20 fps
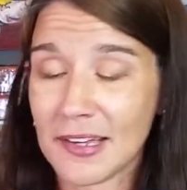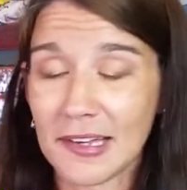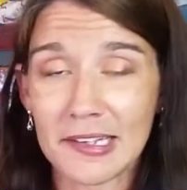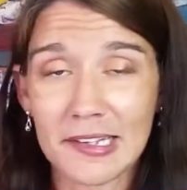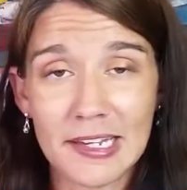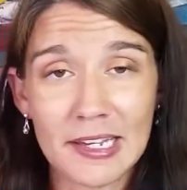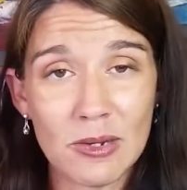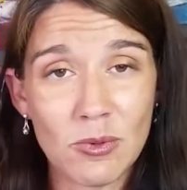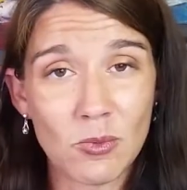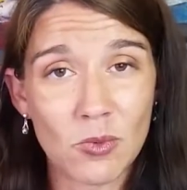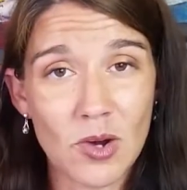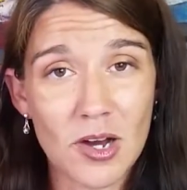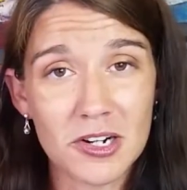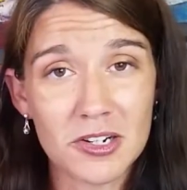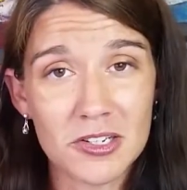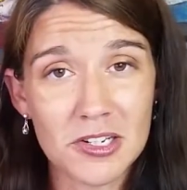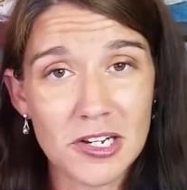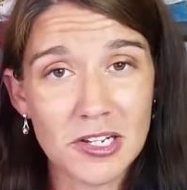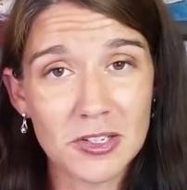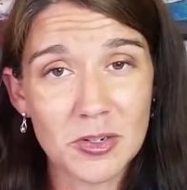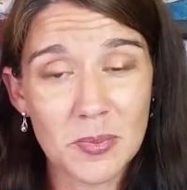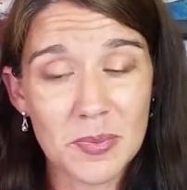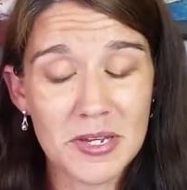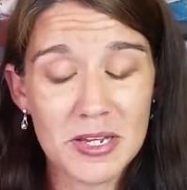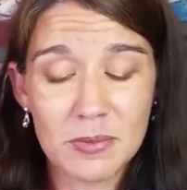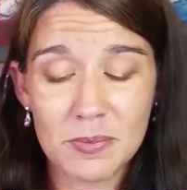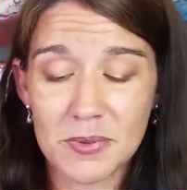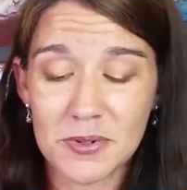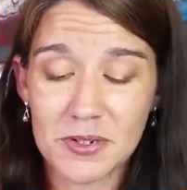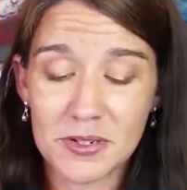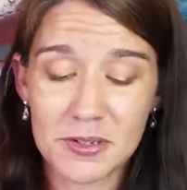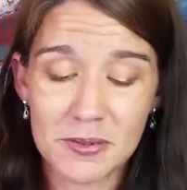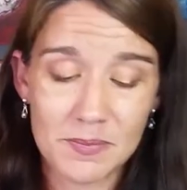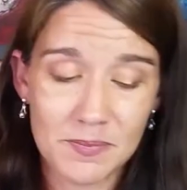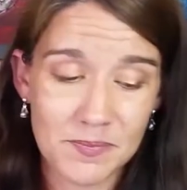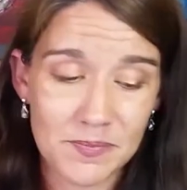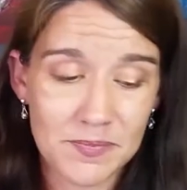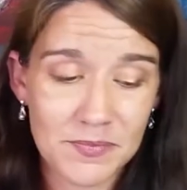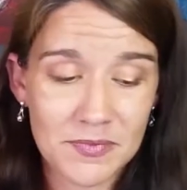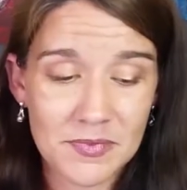Again, watercolor
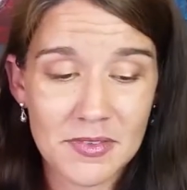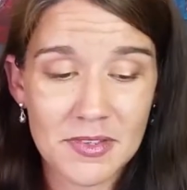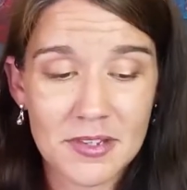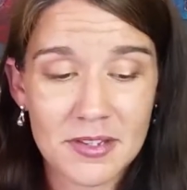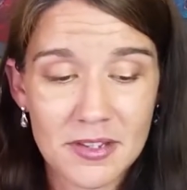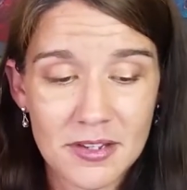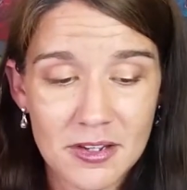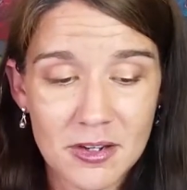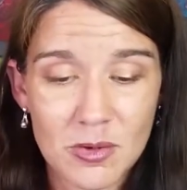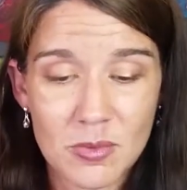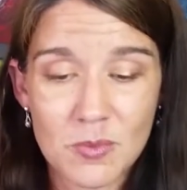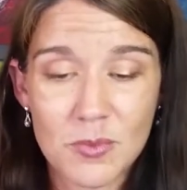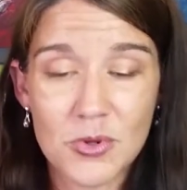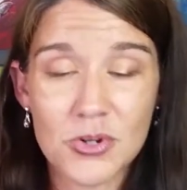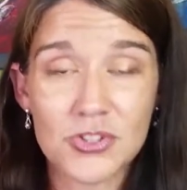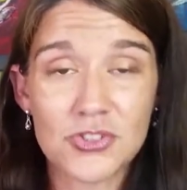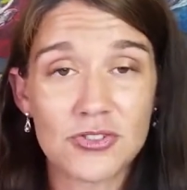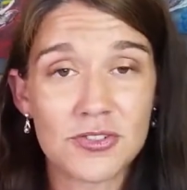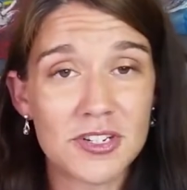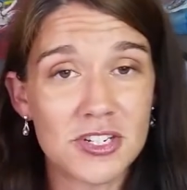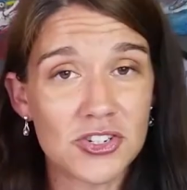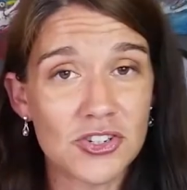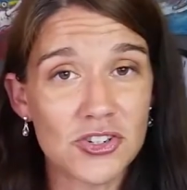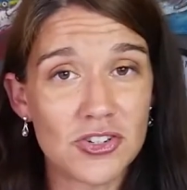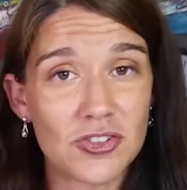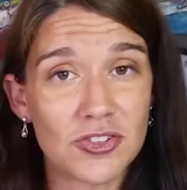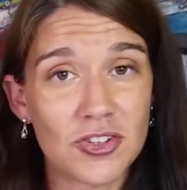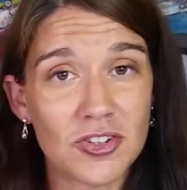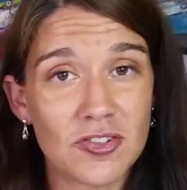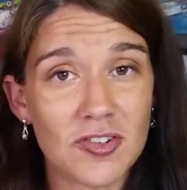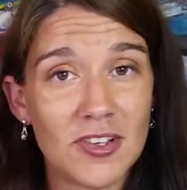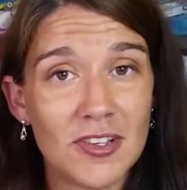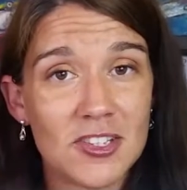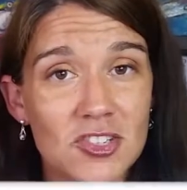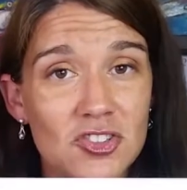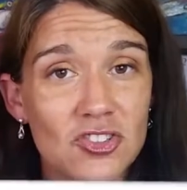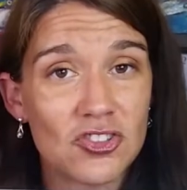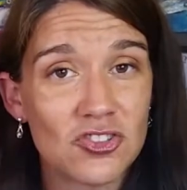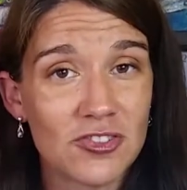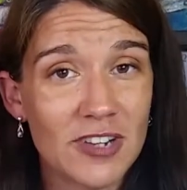paper, more traditional
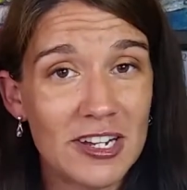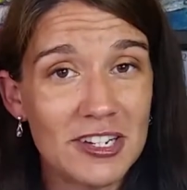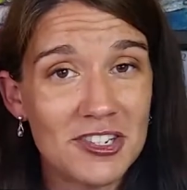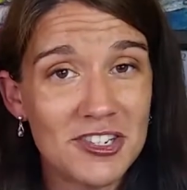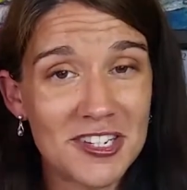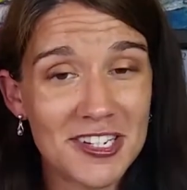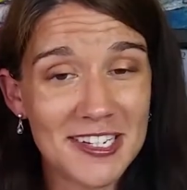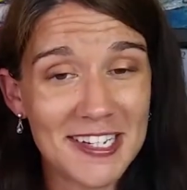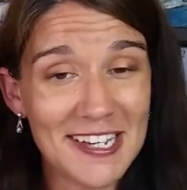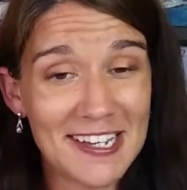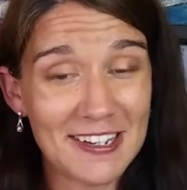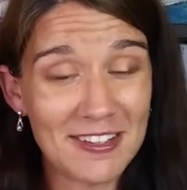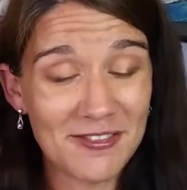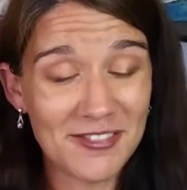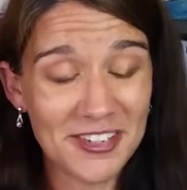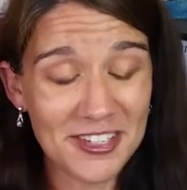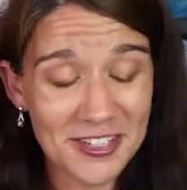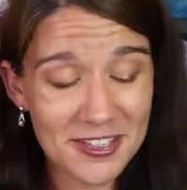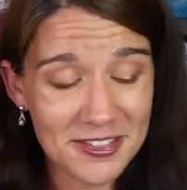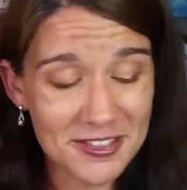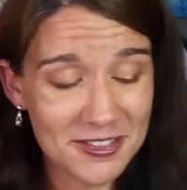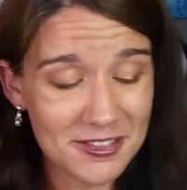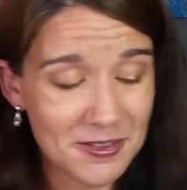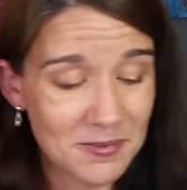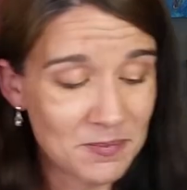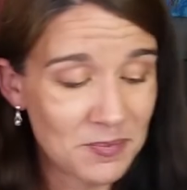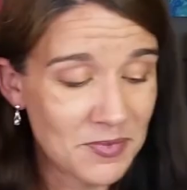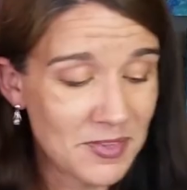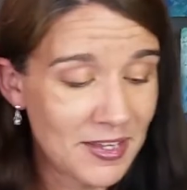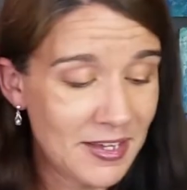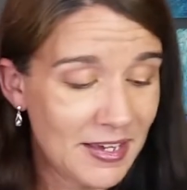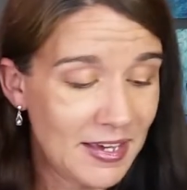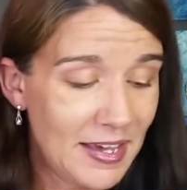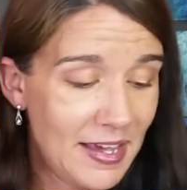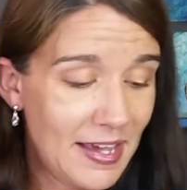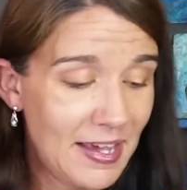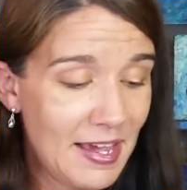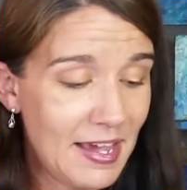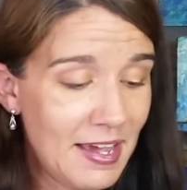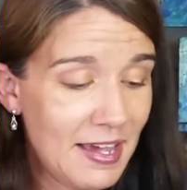stretched canvas,
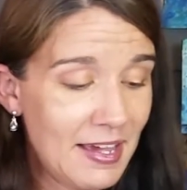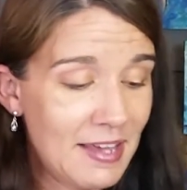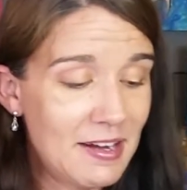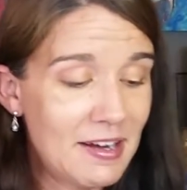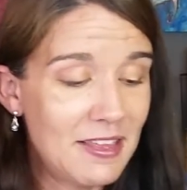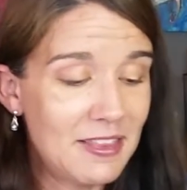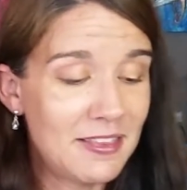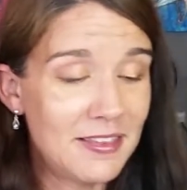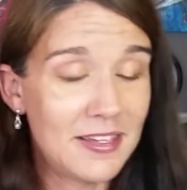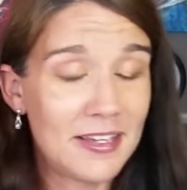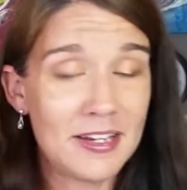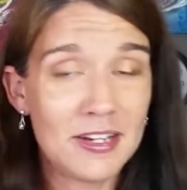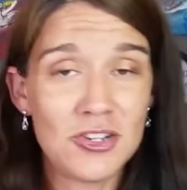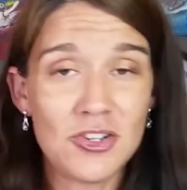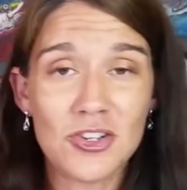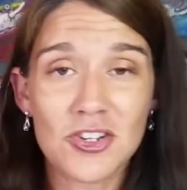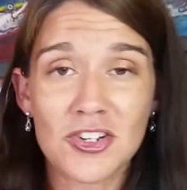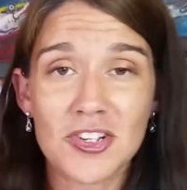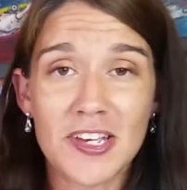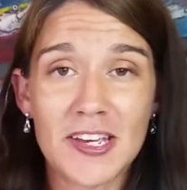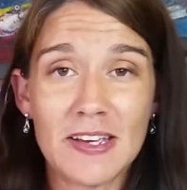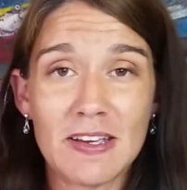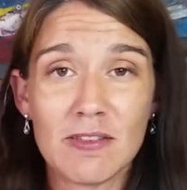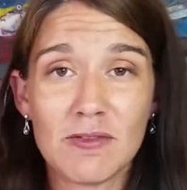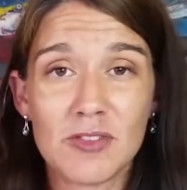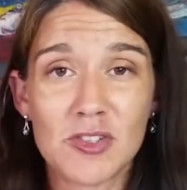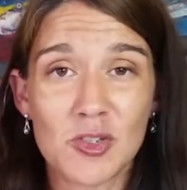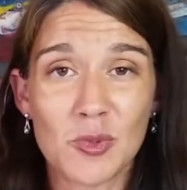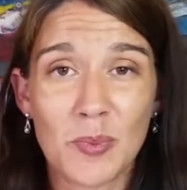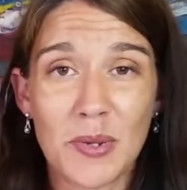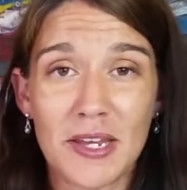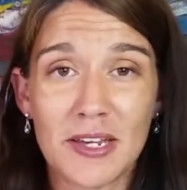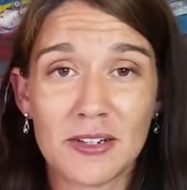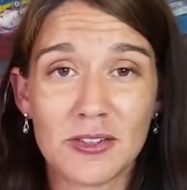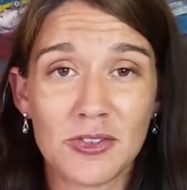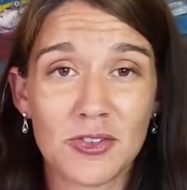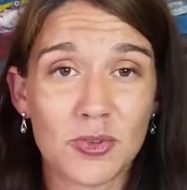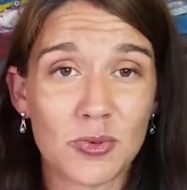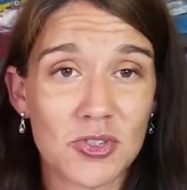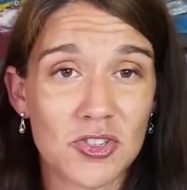and then your canvas
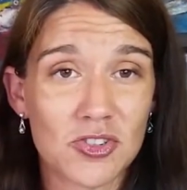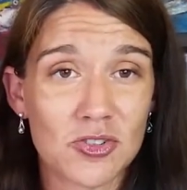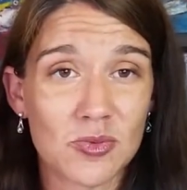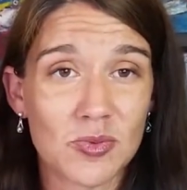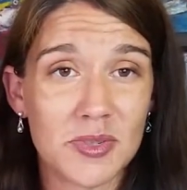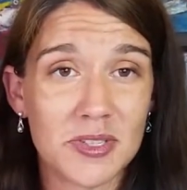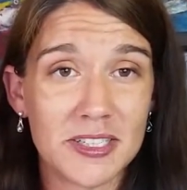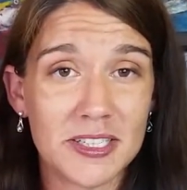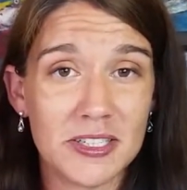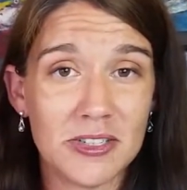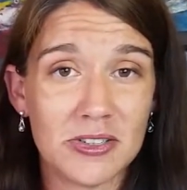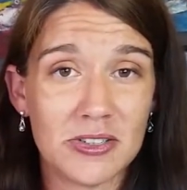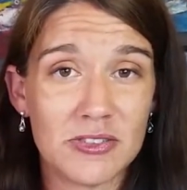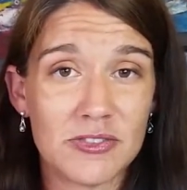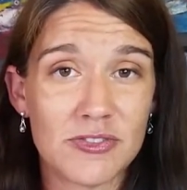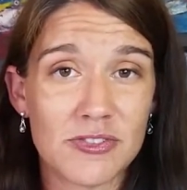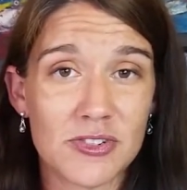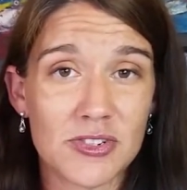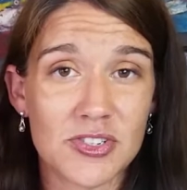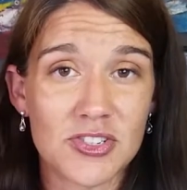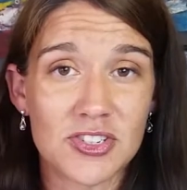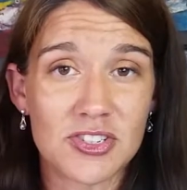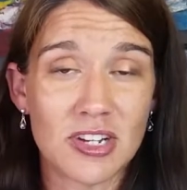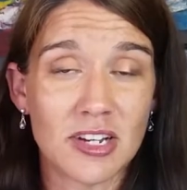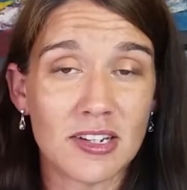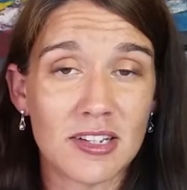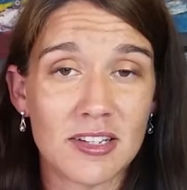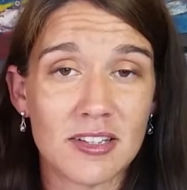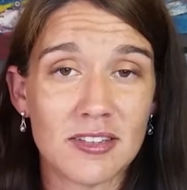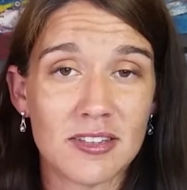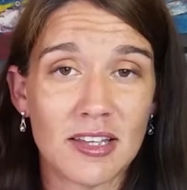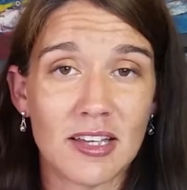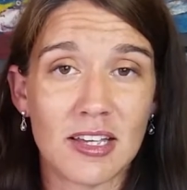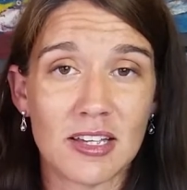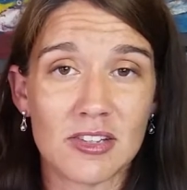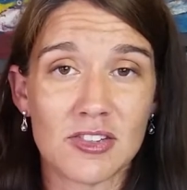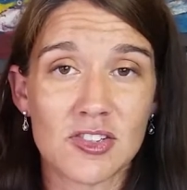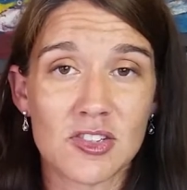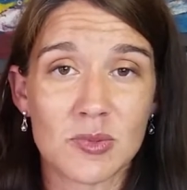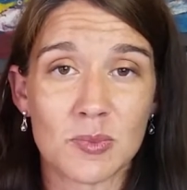panels, which are really good for studies
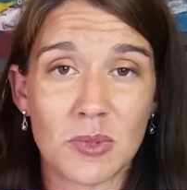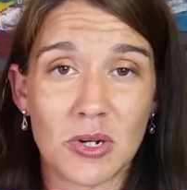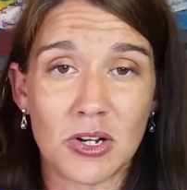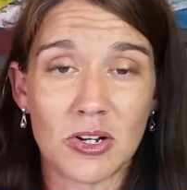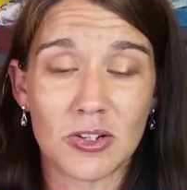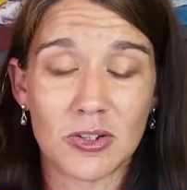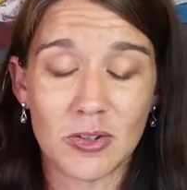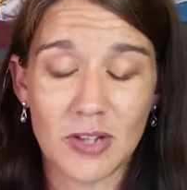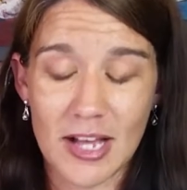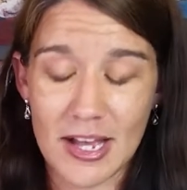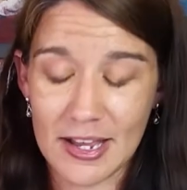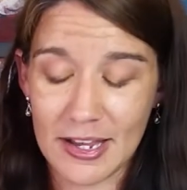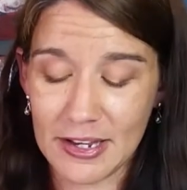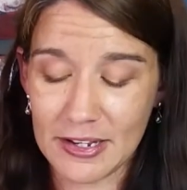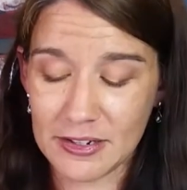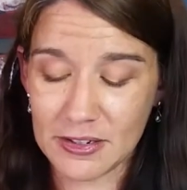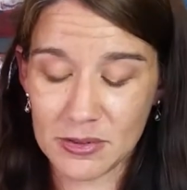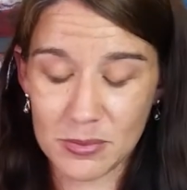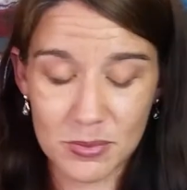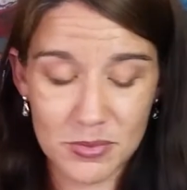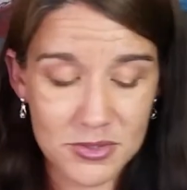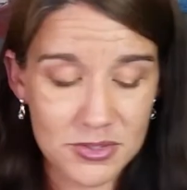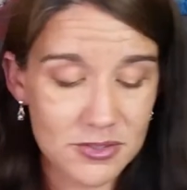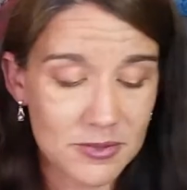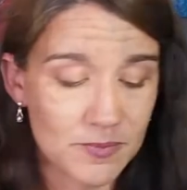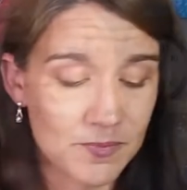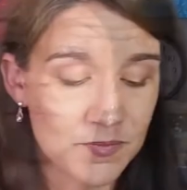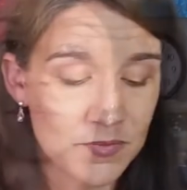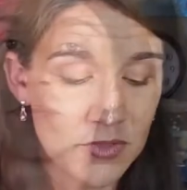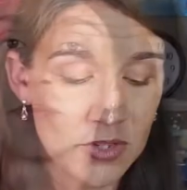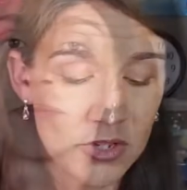and small items.